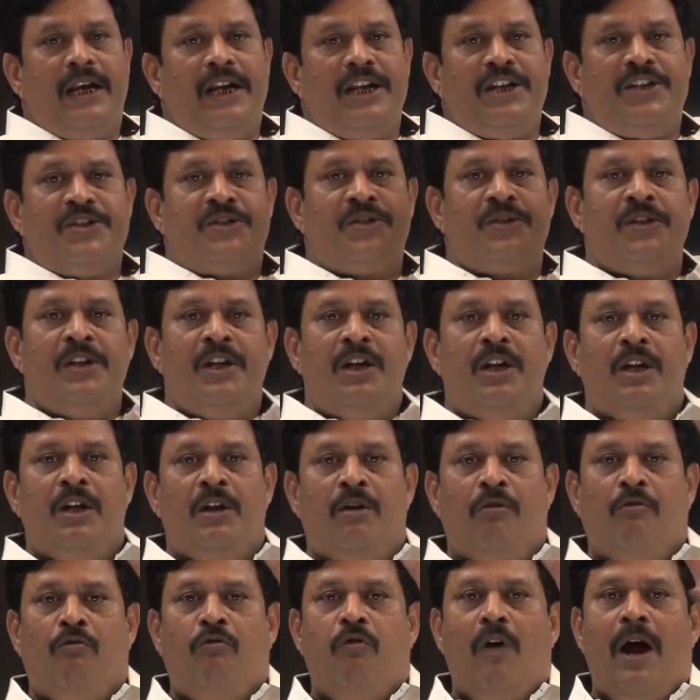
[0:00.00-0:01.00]
is
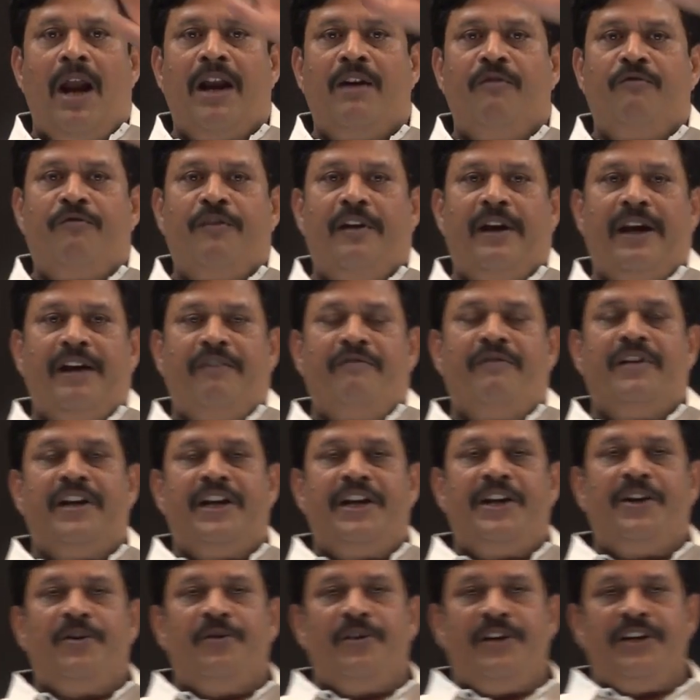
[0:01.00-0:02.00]
1 for every
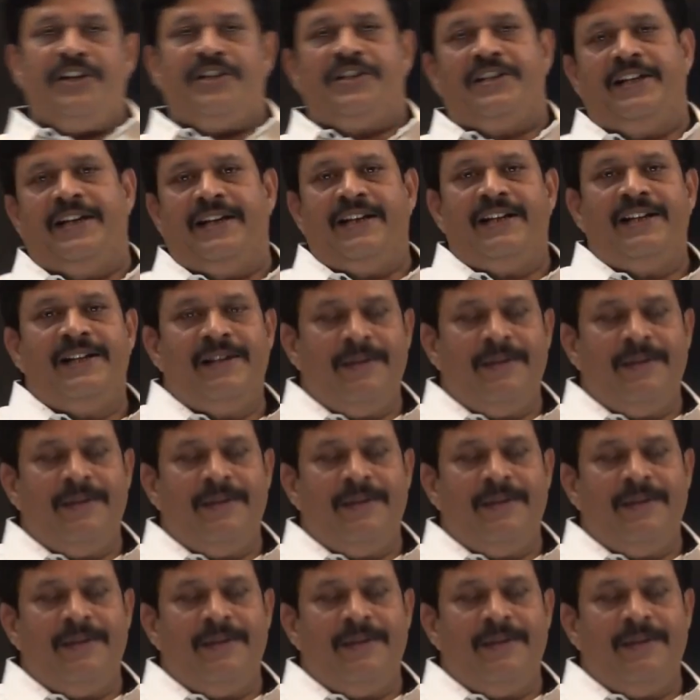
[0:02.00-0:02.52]
unit cell.